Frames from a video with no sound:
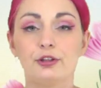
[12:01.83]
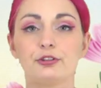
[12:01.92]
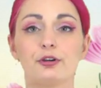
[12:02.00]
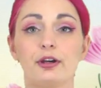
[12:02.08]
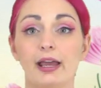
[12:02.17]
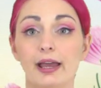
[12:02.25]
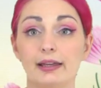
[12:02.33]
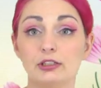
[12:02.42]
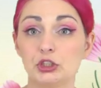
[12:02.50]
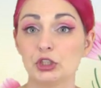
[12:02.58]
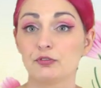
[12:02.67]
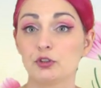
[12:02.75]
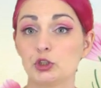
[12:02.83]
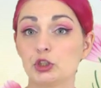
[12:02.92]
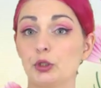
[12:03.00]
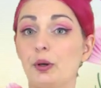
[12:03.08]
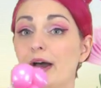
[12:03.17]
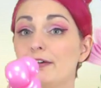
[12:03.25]
Sorry, I should have told
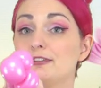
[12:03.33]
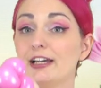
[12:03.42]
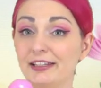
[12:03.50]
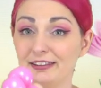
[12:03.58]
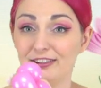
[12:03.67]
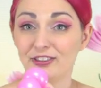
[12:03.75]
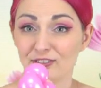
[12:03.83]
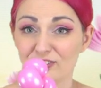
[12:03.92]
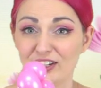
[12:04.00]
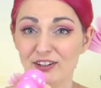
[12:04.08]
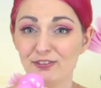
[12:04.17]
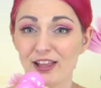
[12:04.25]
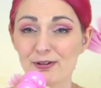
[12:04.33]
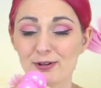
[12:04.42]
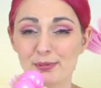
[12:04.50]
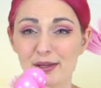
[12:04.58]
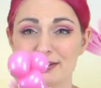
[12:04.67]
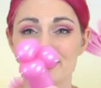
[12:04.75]
you. I've done 3
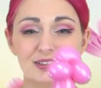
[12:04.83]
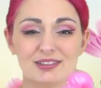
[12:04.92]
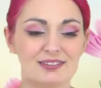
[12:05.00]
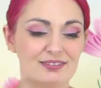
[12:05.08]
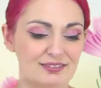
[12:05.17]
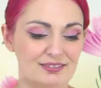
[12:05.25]
flower petals.